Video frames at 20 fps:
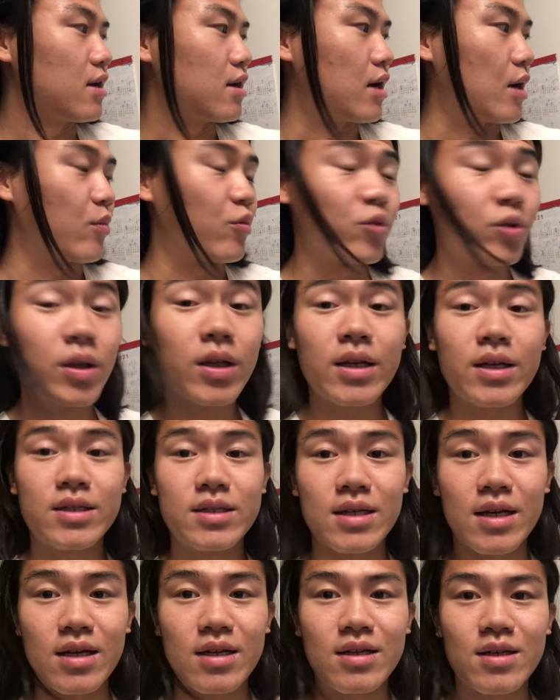I'm really
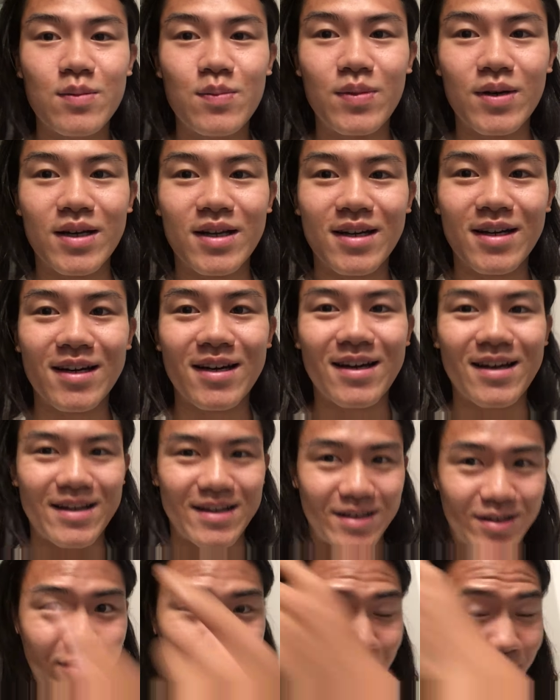excited, but uh, I
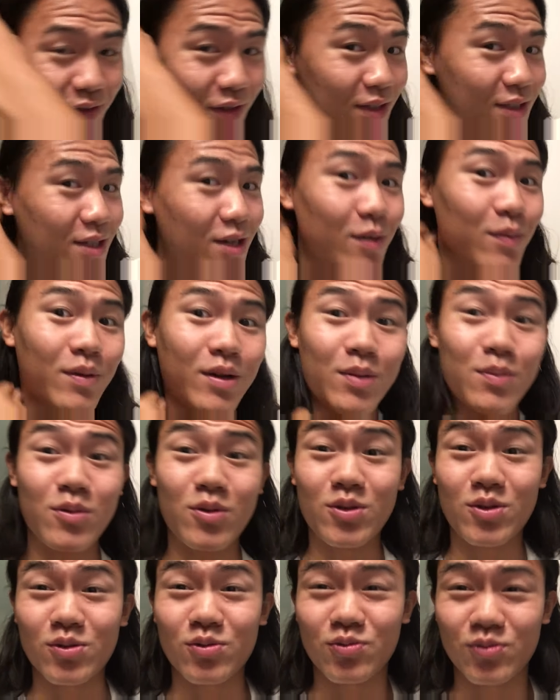don't know if you could tell, but I'm
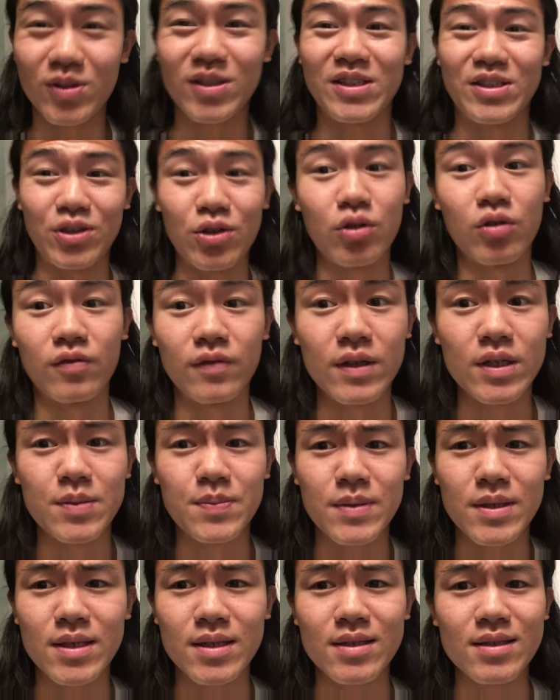also really nervous
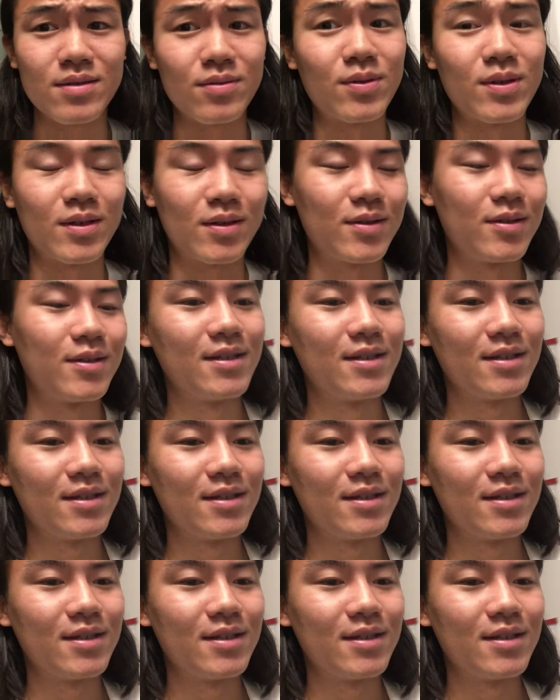because, well,